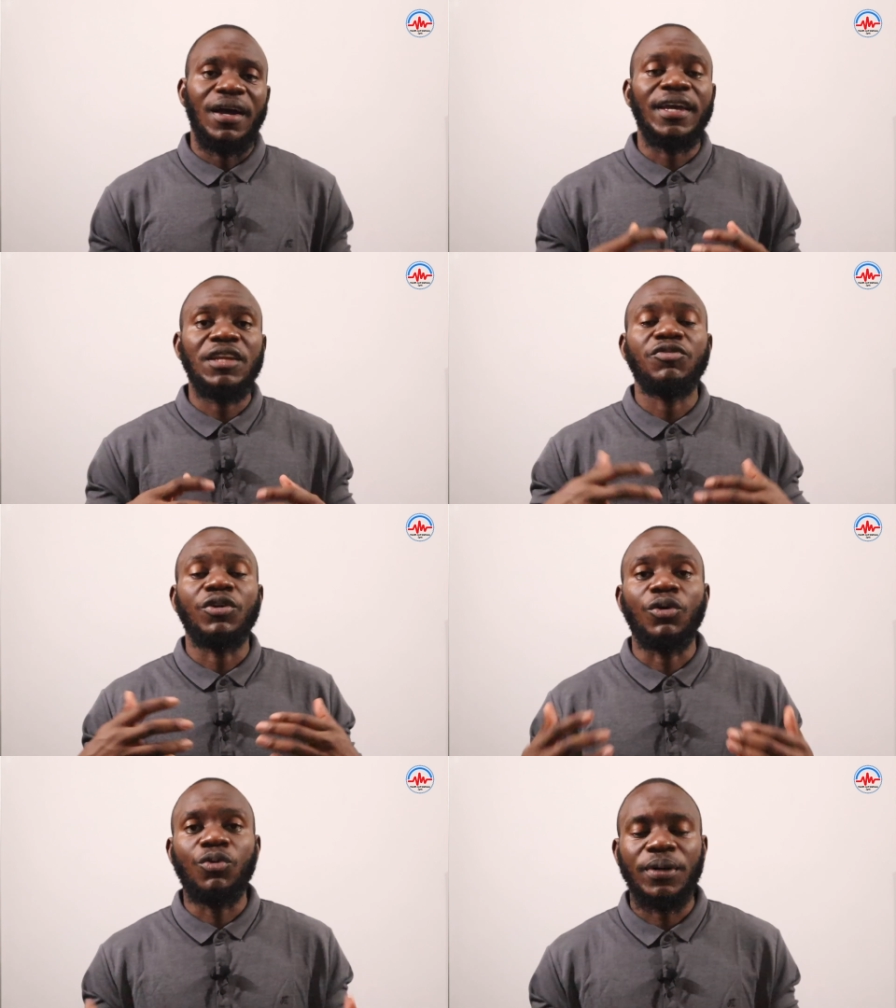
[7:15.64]
Again, if
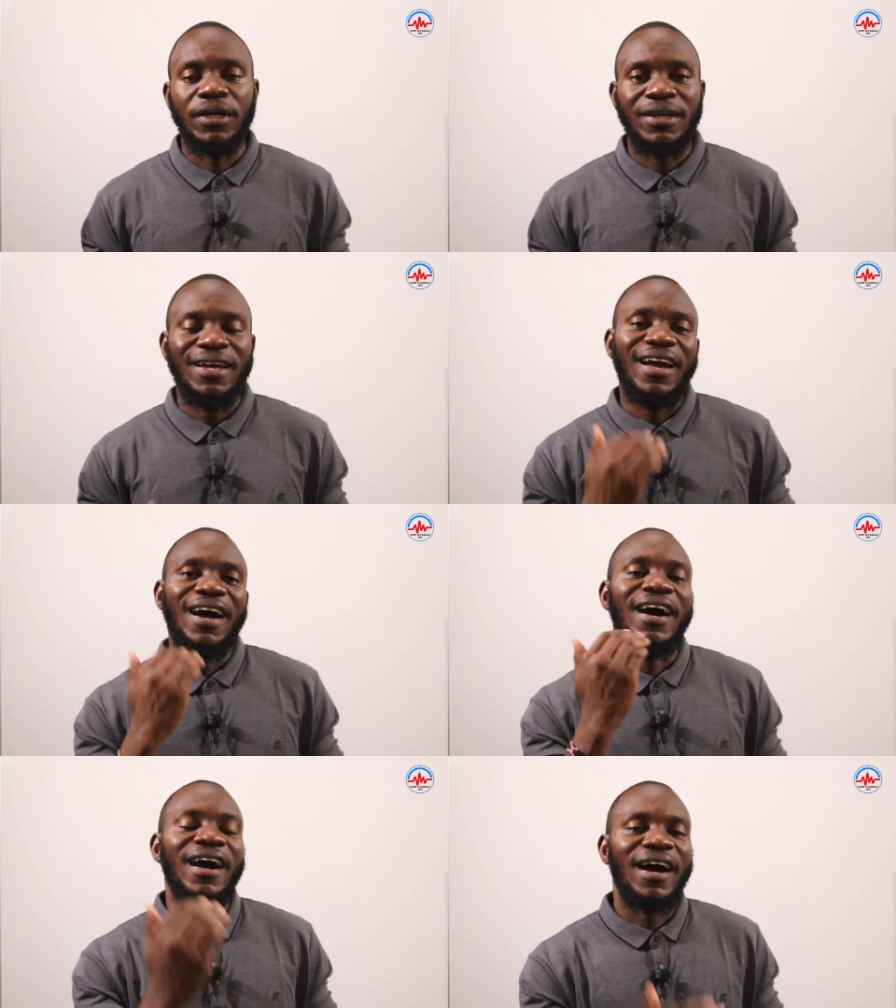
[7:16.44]
you're a woman,
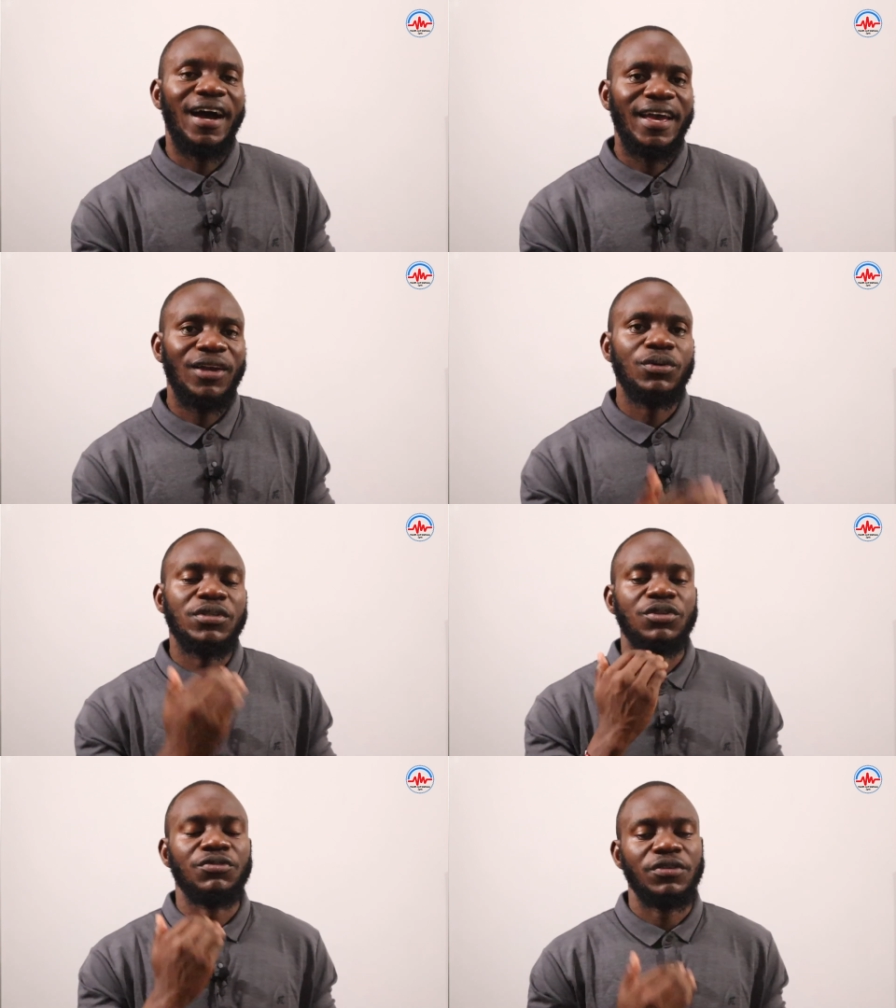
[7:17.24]
a high
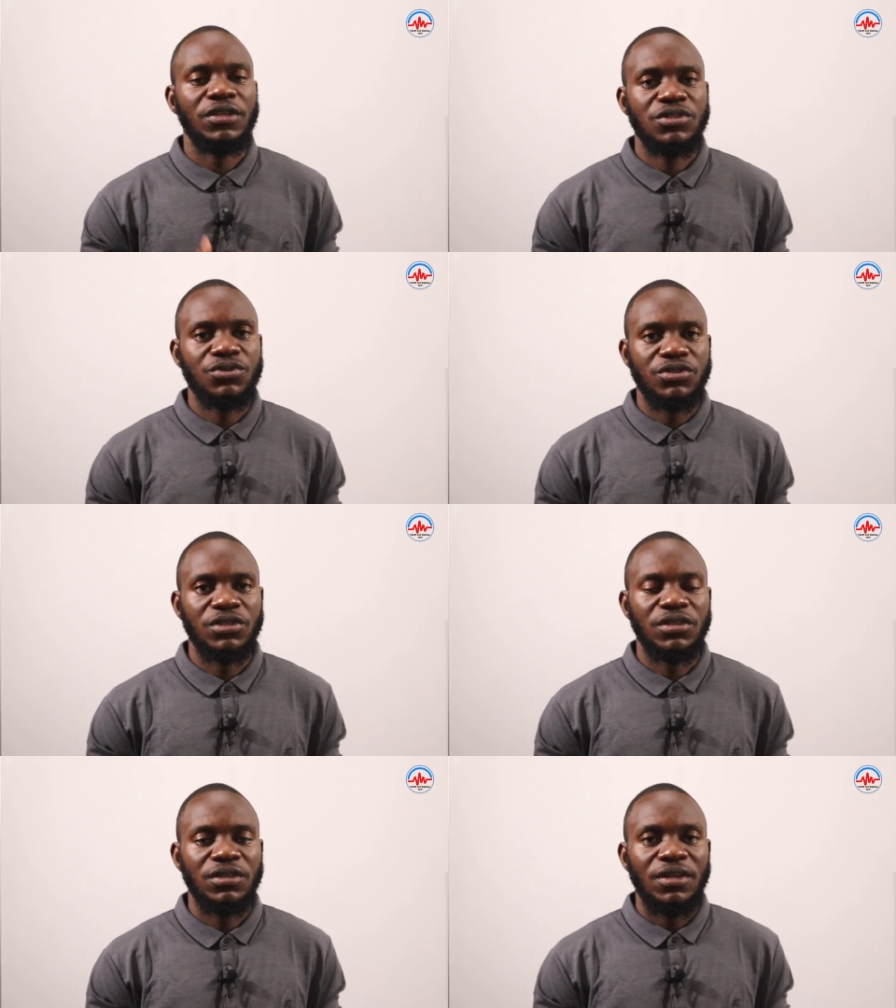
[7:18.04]
content of
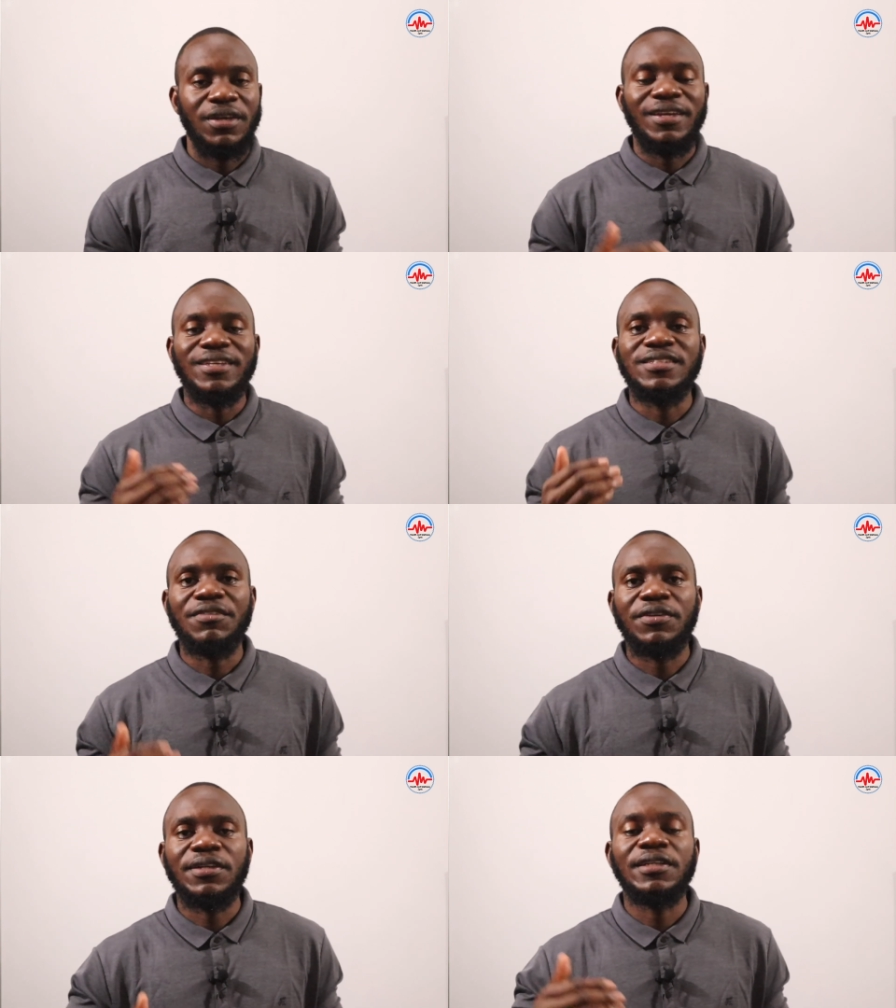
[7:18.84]
estrogen is
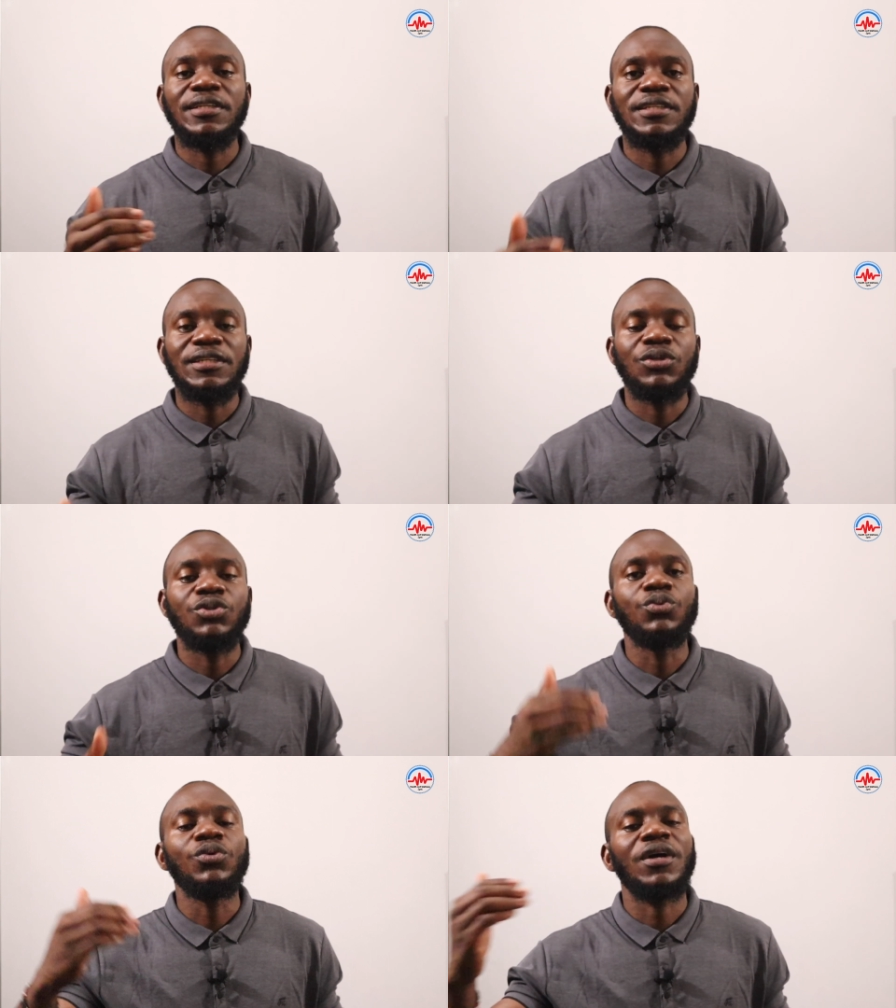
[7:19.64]
definitely leading you
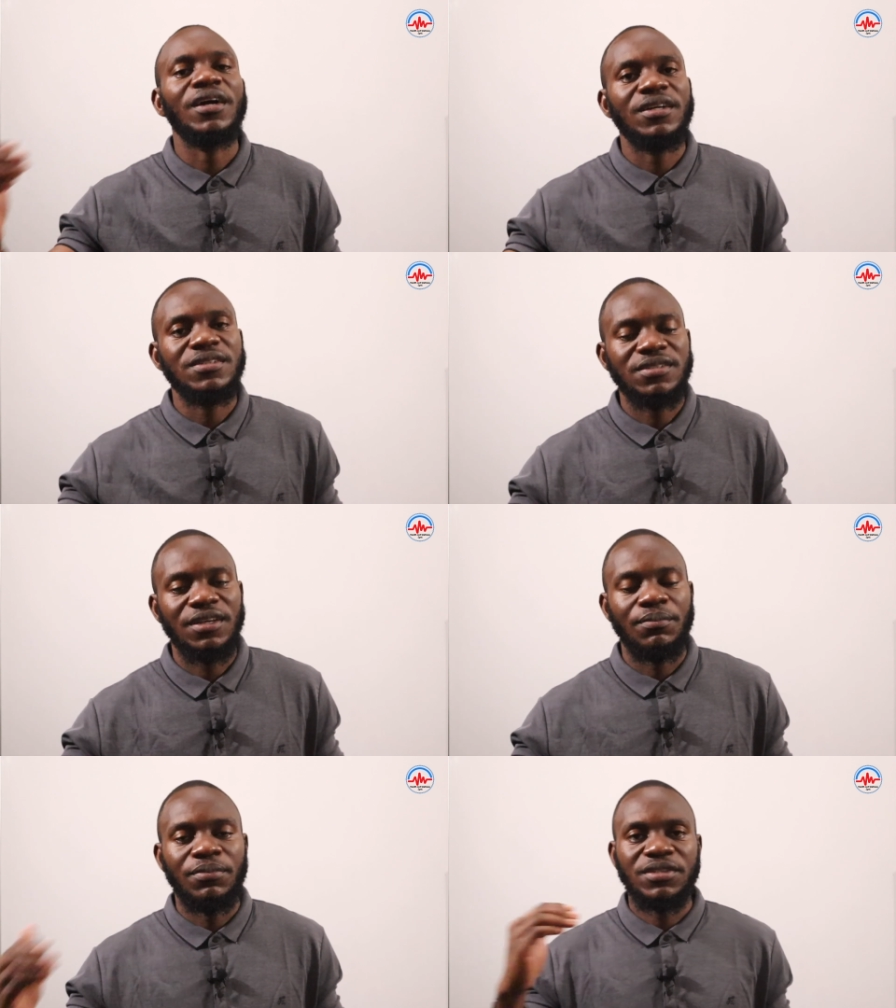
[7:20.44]
to
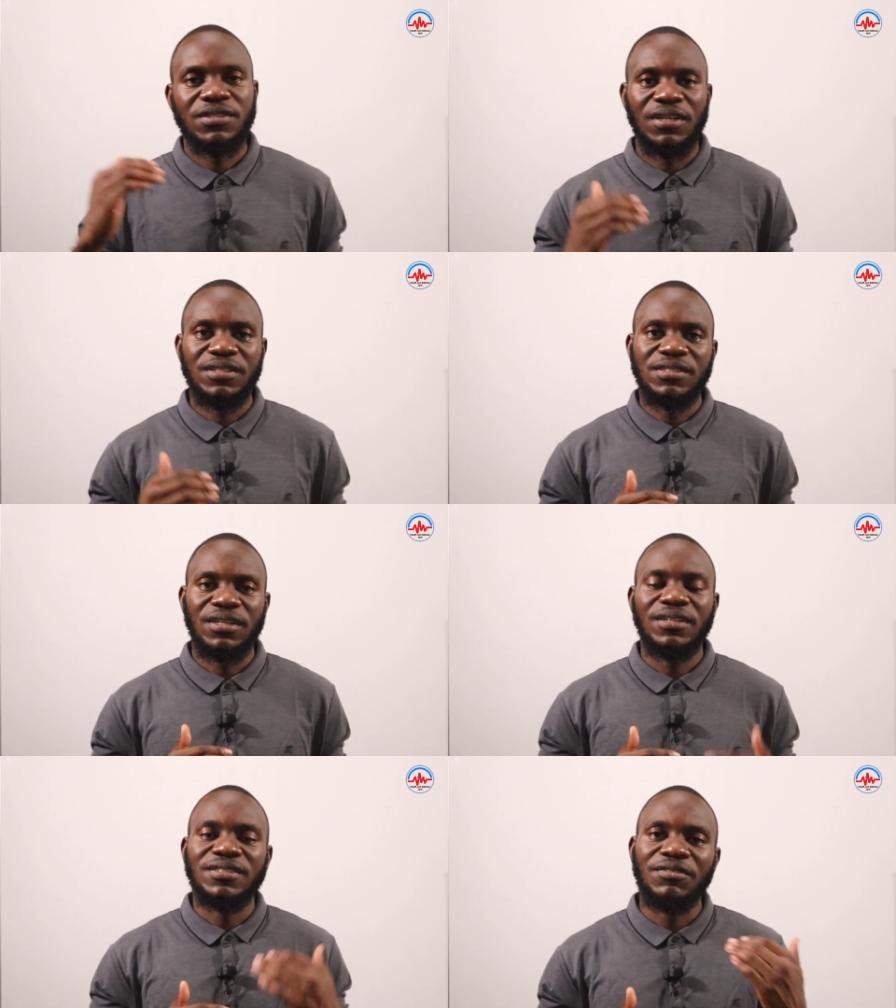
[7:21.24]
cancer, breast
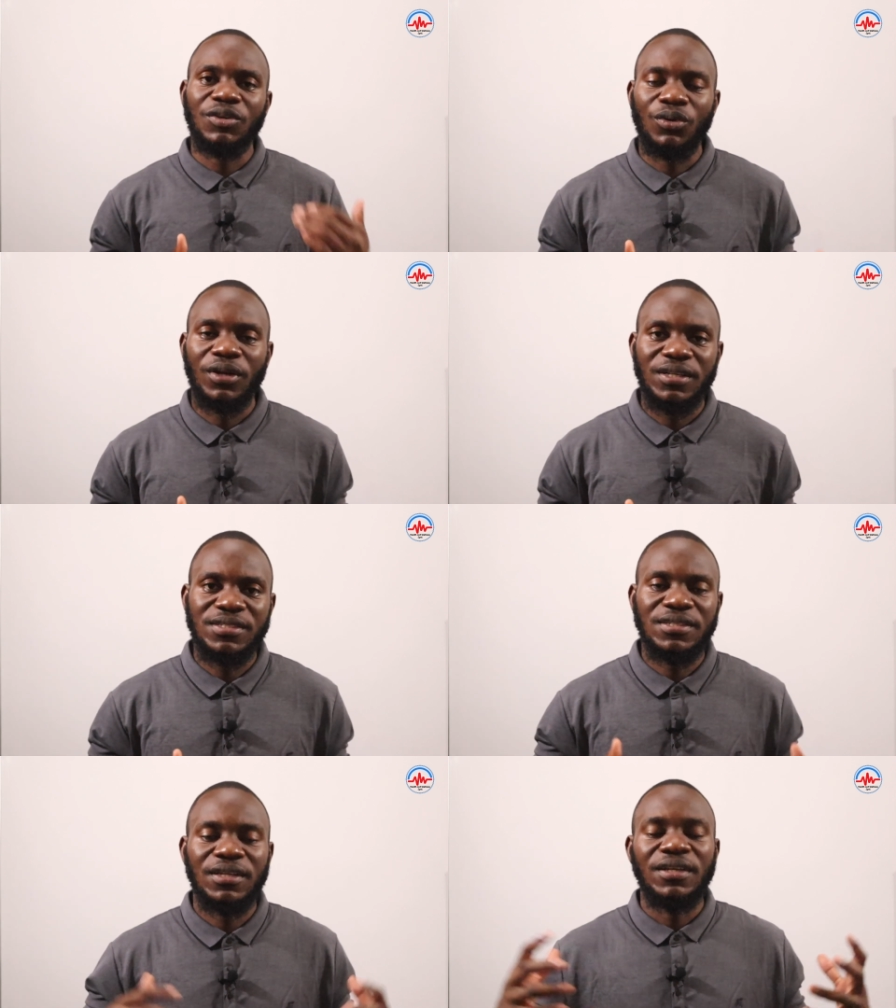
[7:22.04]
cancer, cervical
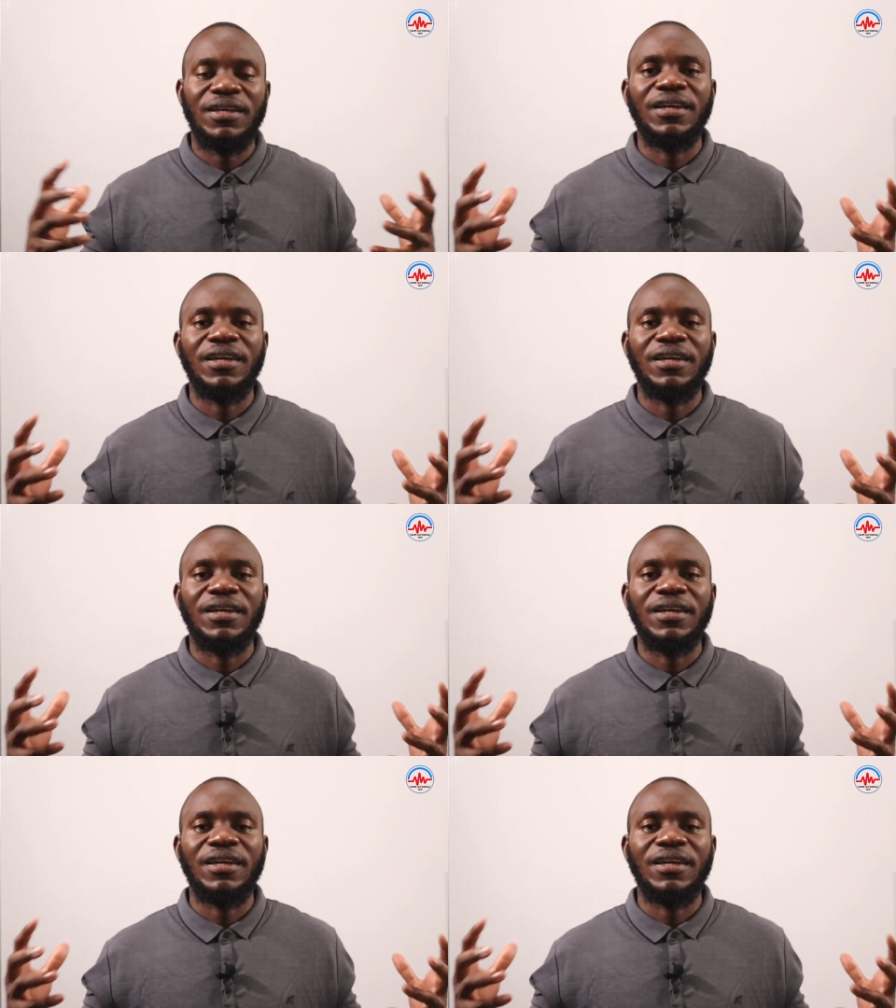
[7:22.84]
cancer,